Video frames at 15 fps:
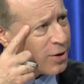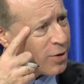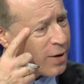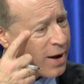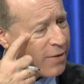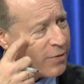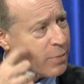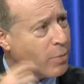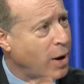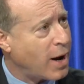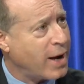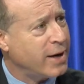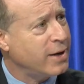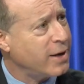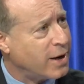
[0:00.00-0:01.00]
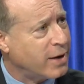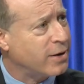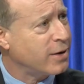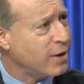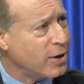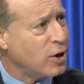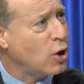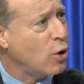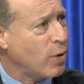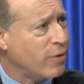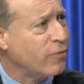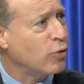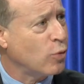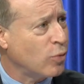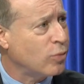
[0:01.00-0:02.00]
you have in mind that you know
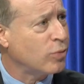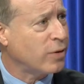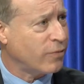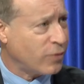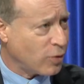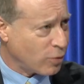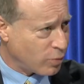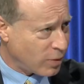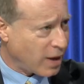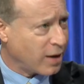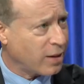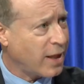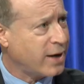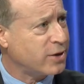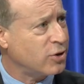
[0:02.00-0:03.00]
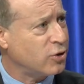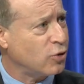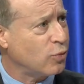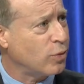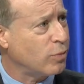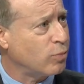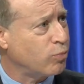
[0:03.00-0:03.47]
if you if you get elected you would